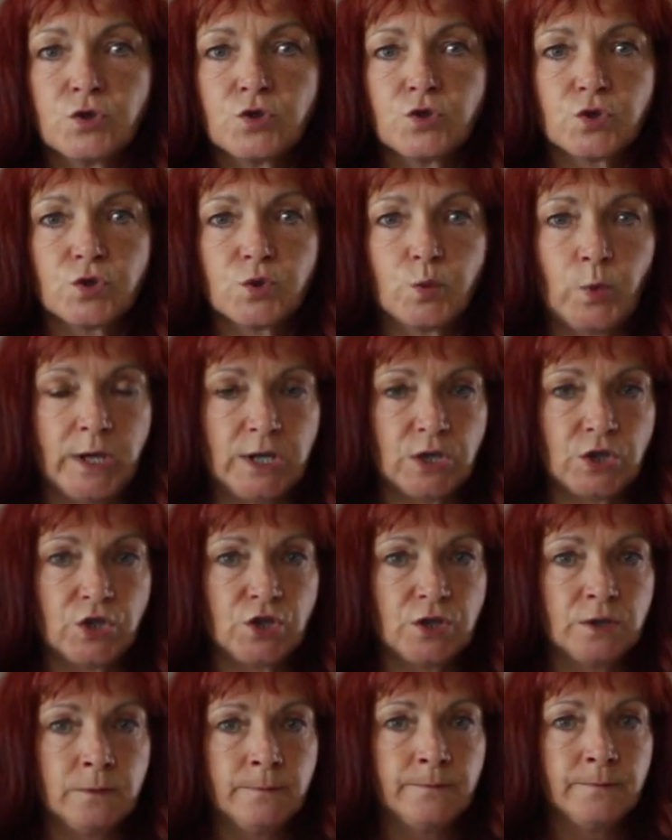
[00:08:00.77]

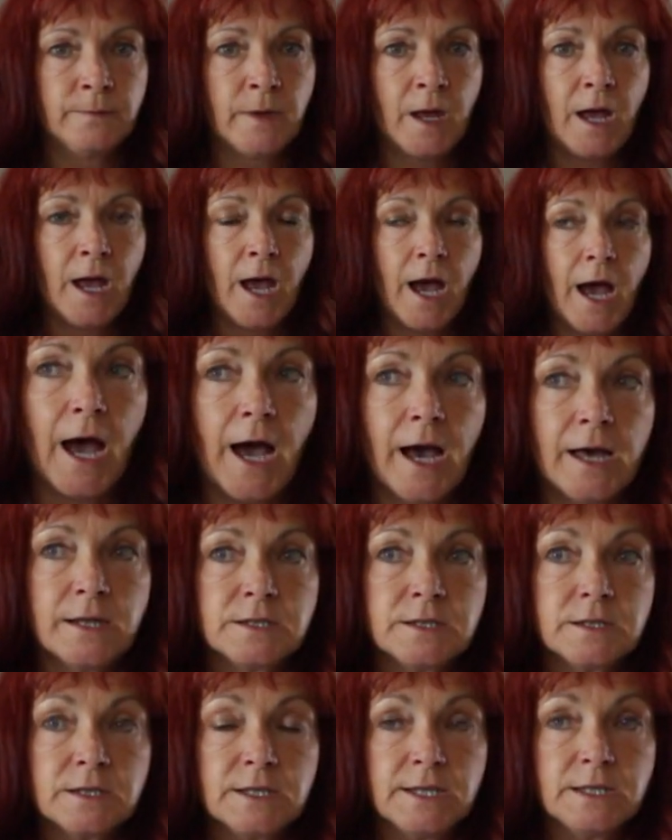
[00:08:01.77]
switch.
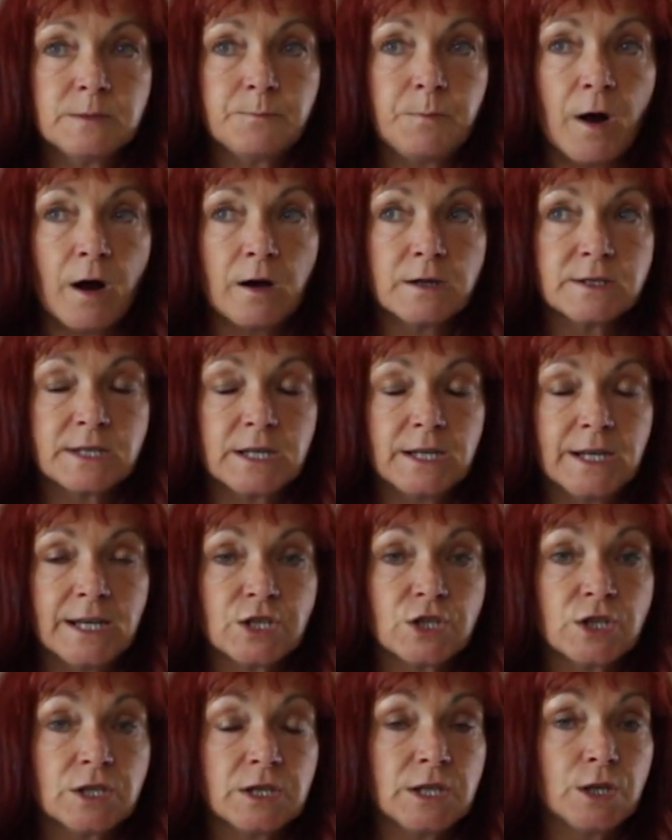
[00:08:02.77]
And these parts can
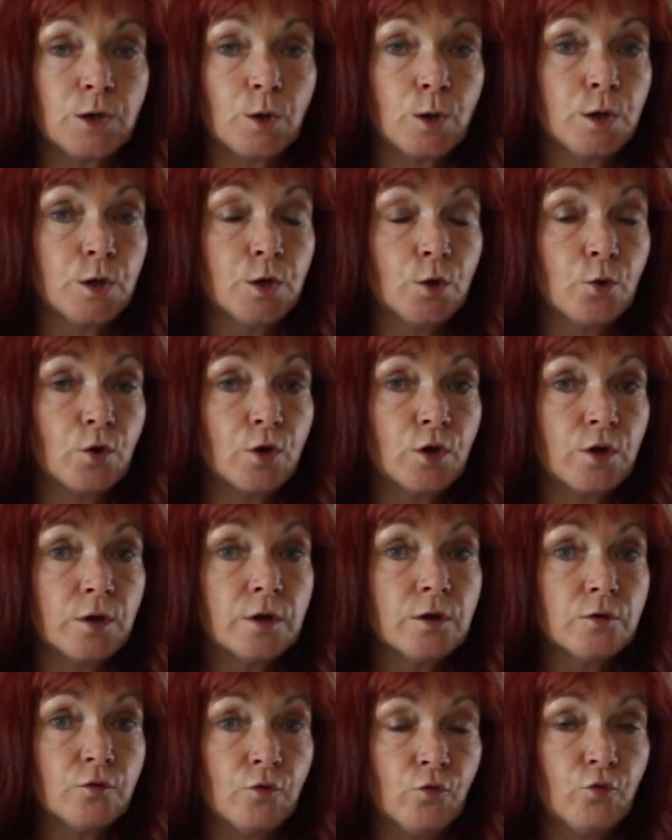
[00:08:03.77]
actually look
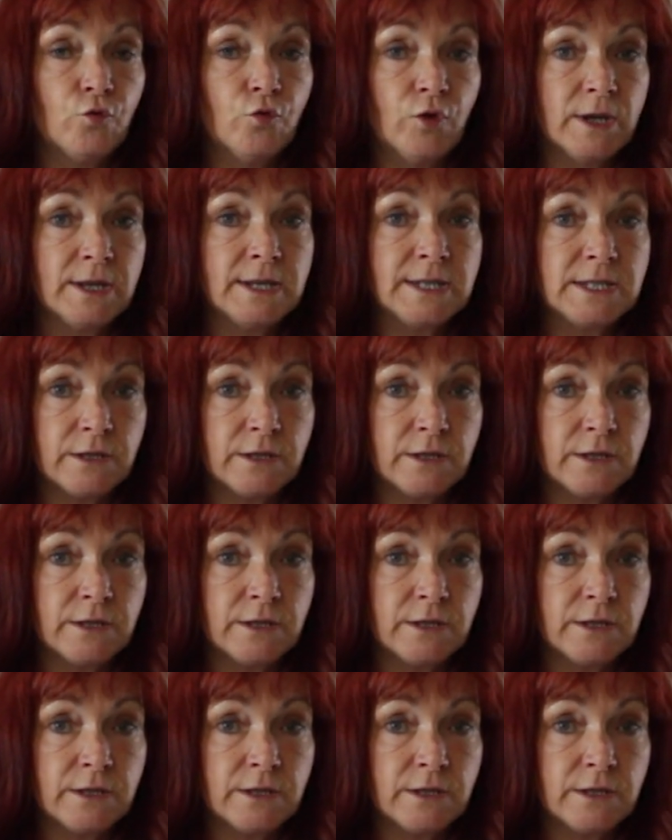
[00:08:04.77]
really